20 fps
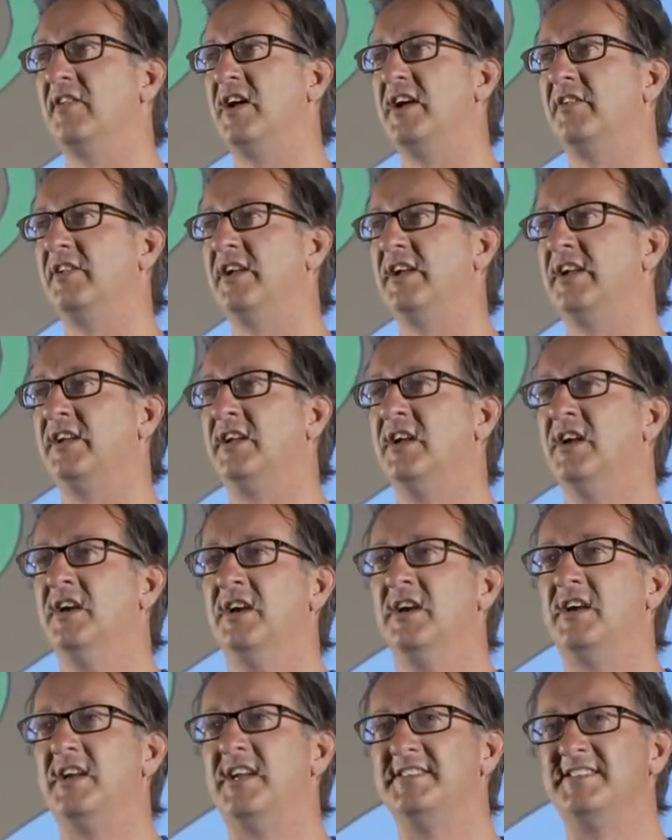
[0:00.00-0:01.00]
lately
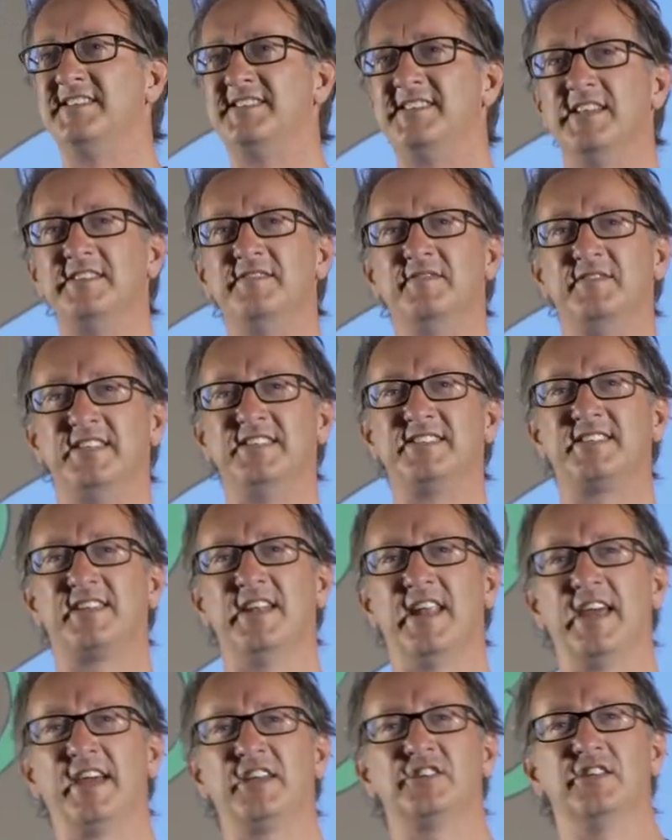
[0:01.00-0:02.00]
is a sense of
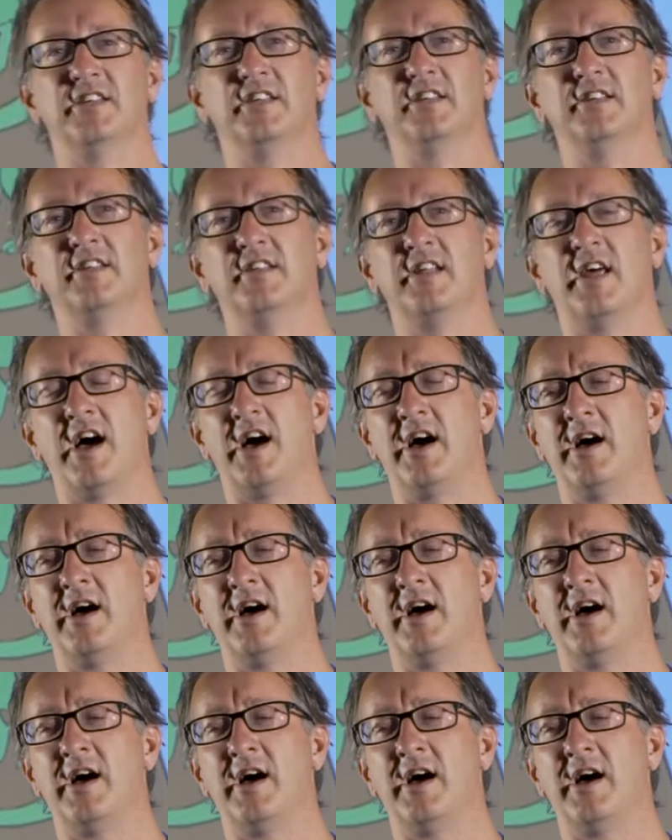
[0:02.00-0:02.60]
disconnection.